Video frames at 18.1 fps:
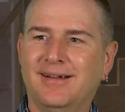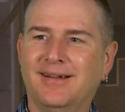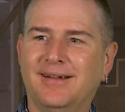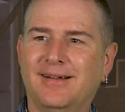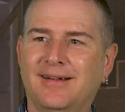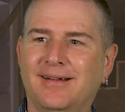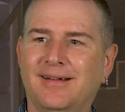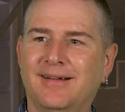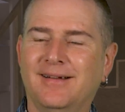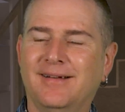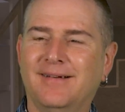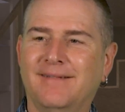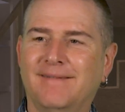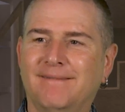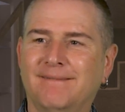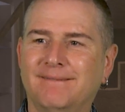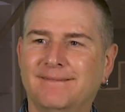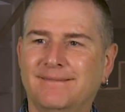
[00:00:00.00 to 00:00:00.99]
Uh,
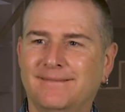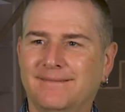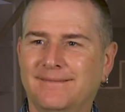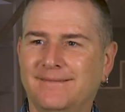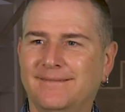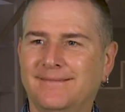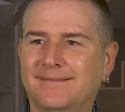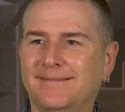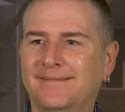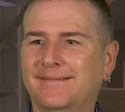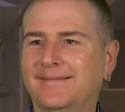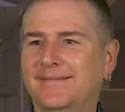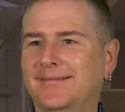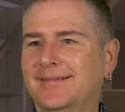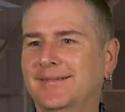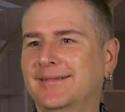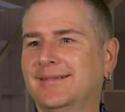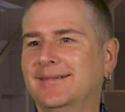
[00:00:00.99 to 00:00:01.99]

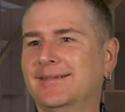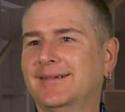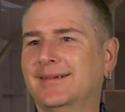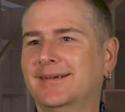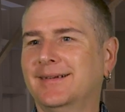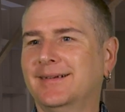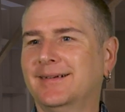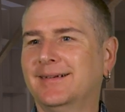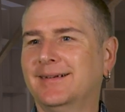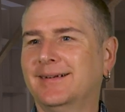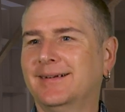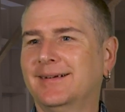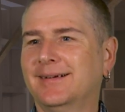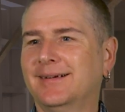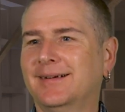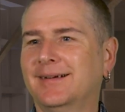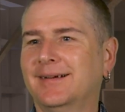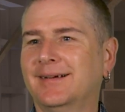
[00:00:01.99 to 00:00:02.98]
software
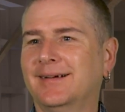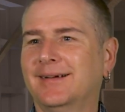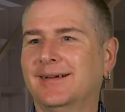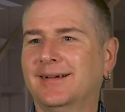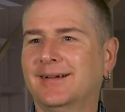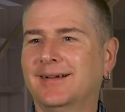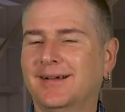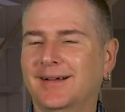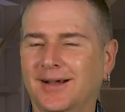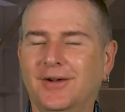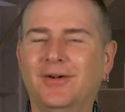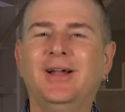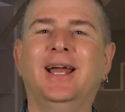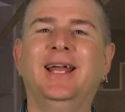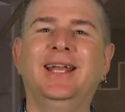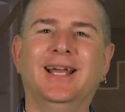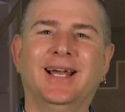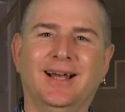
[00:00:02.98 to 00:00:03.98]
specific.
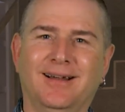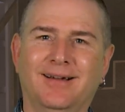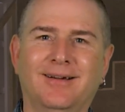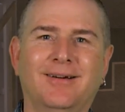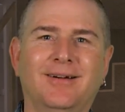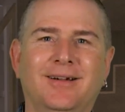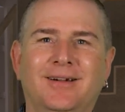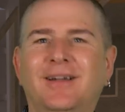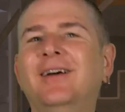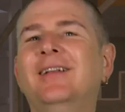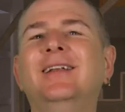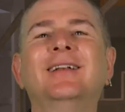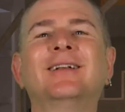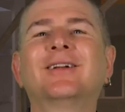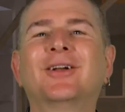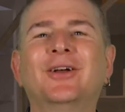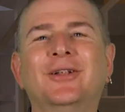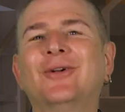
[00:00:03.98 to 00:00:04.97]
Okay, yeah. Couldn't
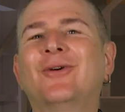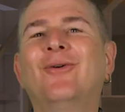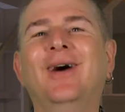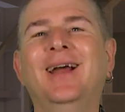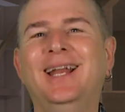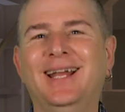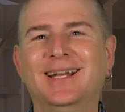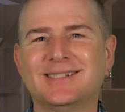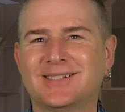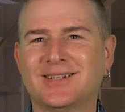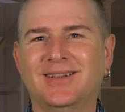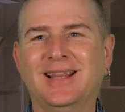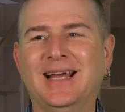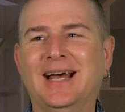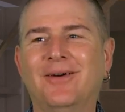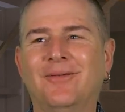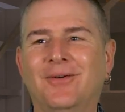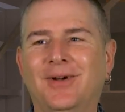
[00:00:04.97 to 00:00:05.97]
couldn't quite answer
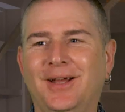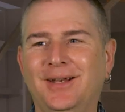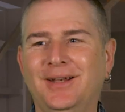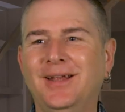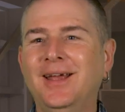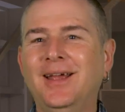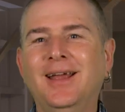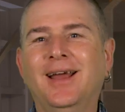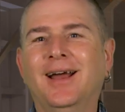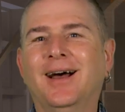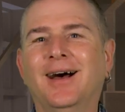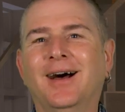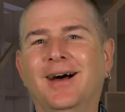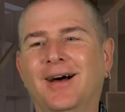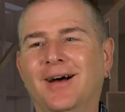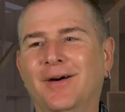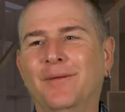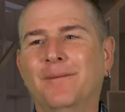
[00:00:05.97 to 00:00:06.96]
that one. Yeah. We,
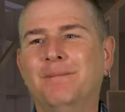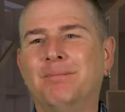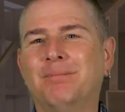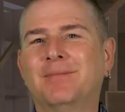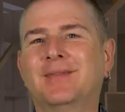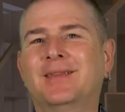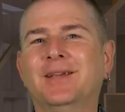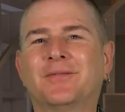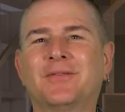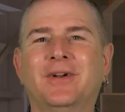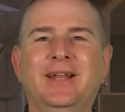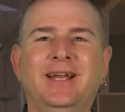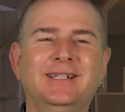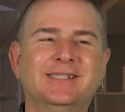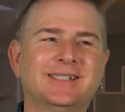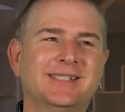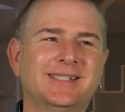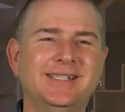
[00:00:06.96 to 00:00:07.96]
um, different
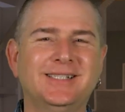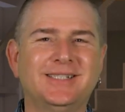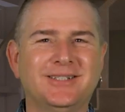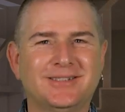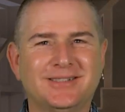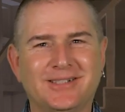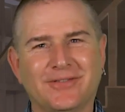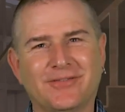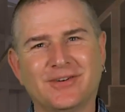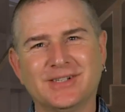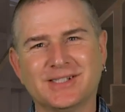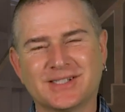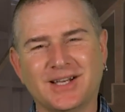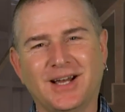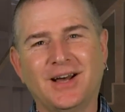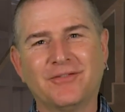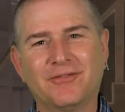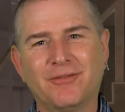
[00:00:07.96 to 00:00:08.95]
agencies use different
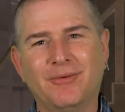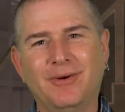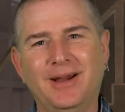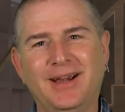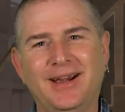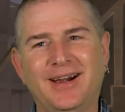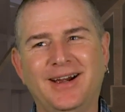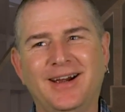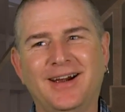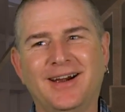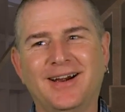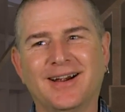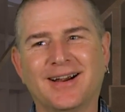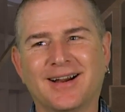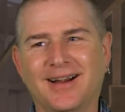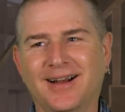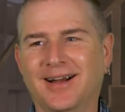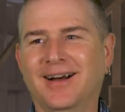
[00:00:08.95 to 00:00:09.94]

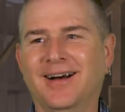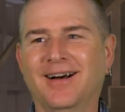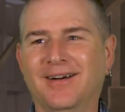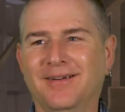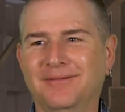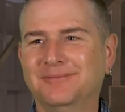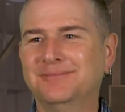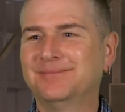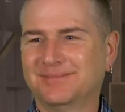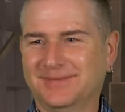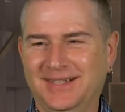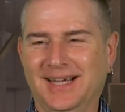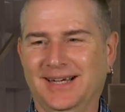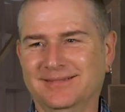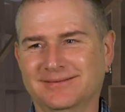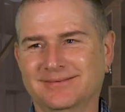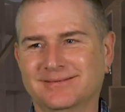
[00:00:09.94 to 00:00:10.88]
software. Um, yeah.